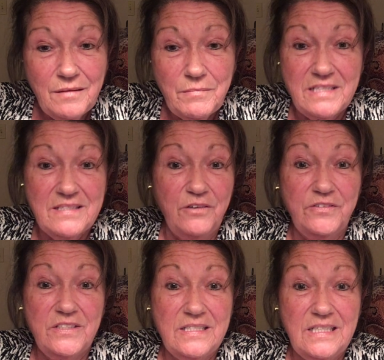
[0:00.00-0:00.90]
My
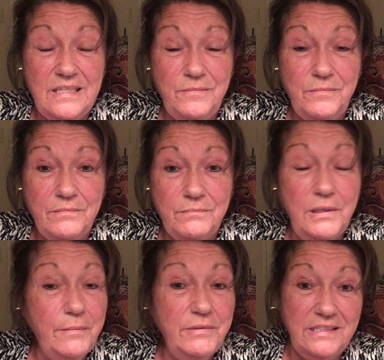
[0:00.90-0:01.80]
self-esteem
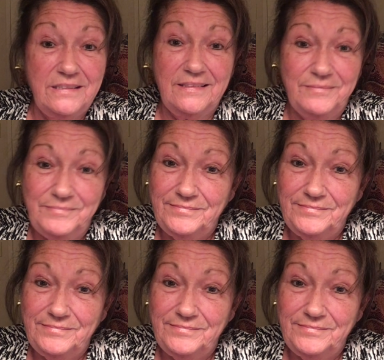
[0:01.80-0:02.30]
plummeted